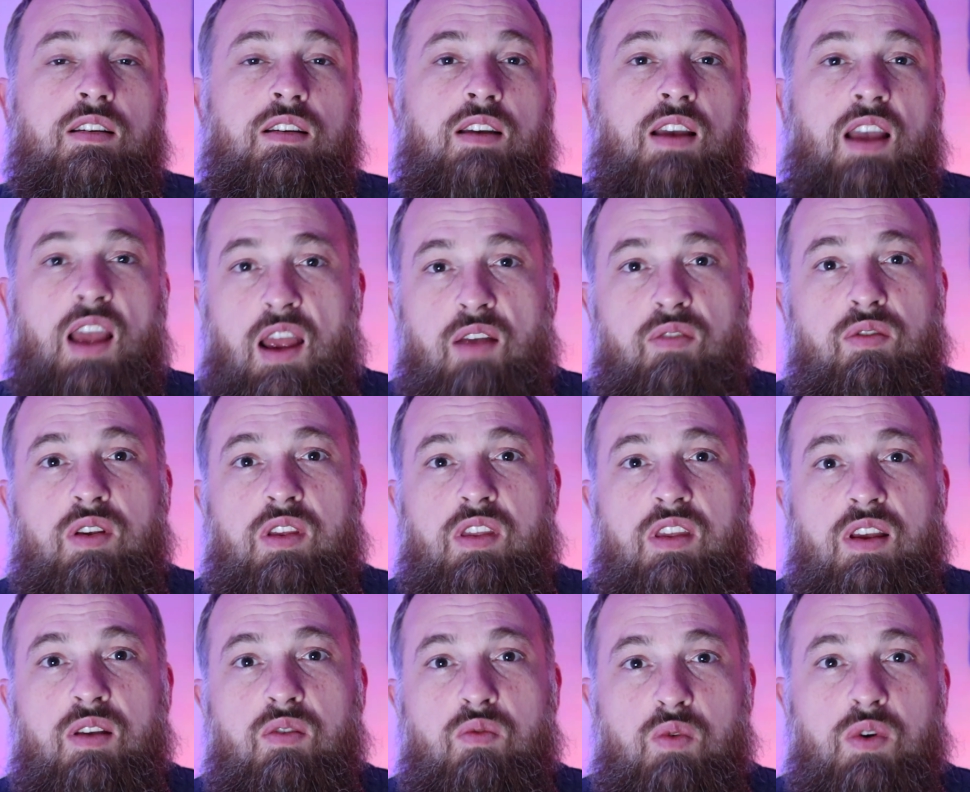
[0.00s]

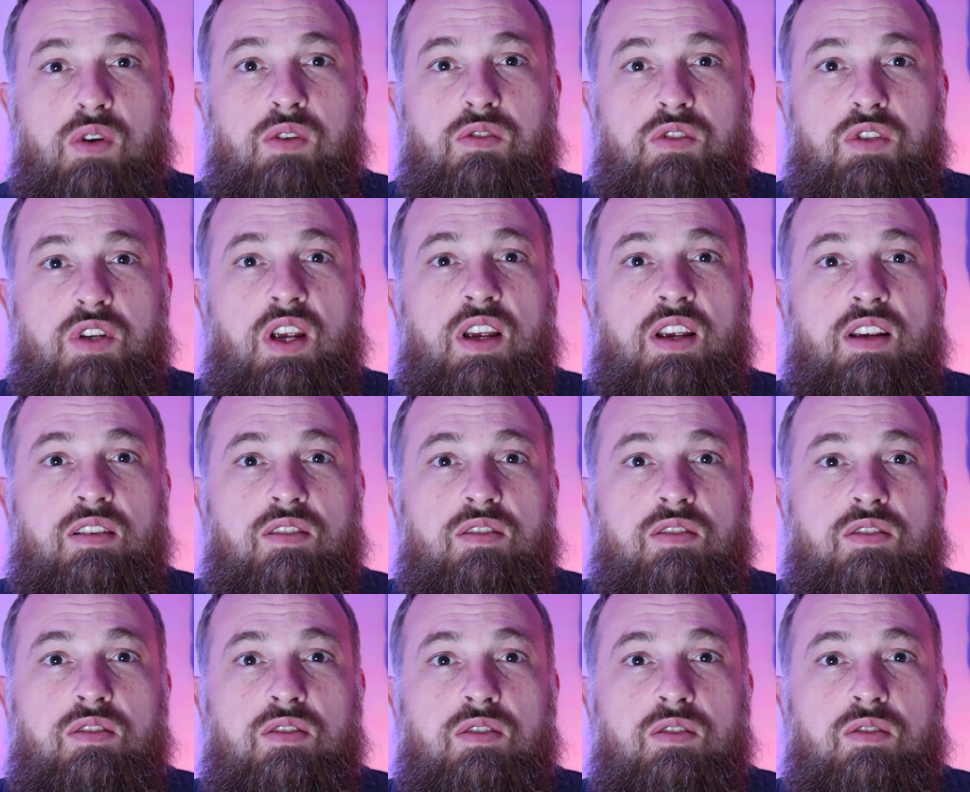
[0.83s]
Everything will
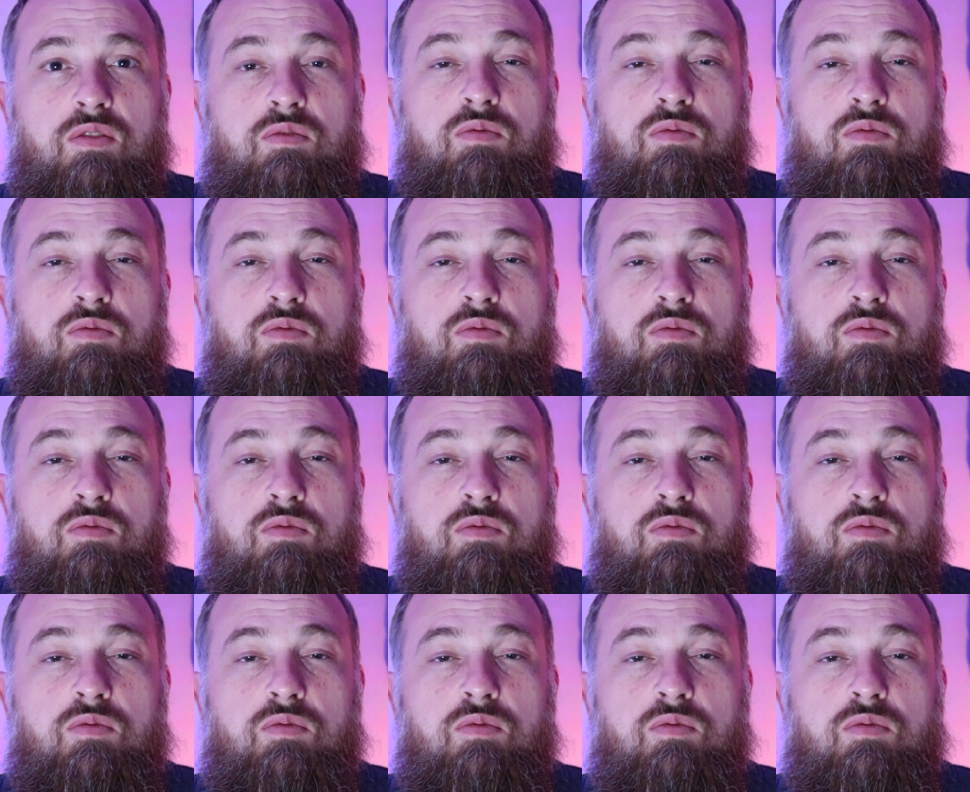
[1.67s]
change.